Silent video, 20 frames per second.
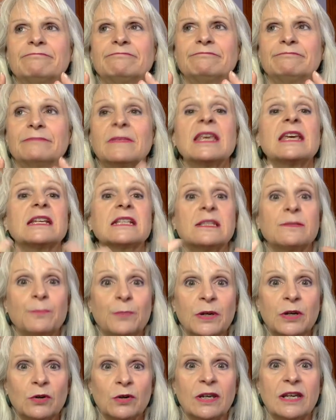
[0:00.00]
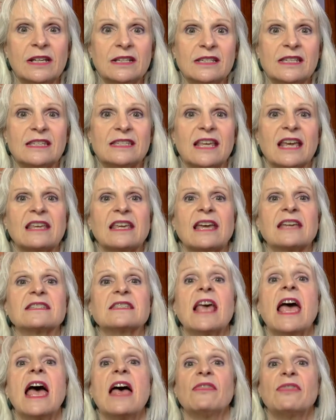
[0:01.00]
experiences, I guess,
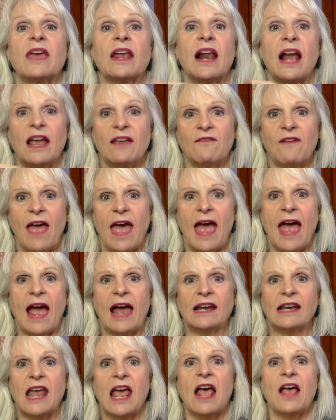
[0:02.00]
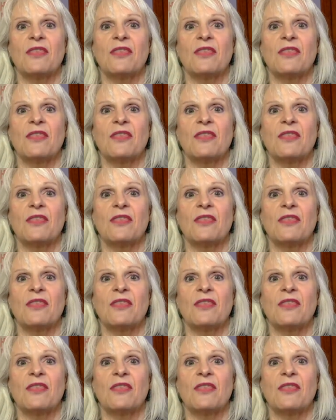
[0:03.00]
that I've had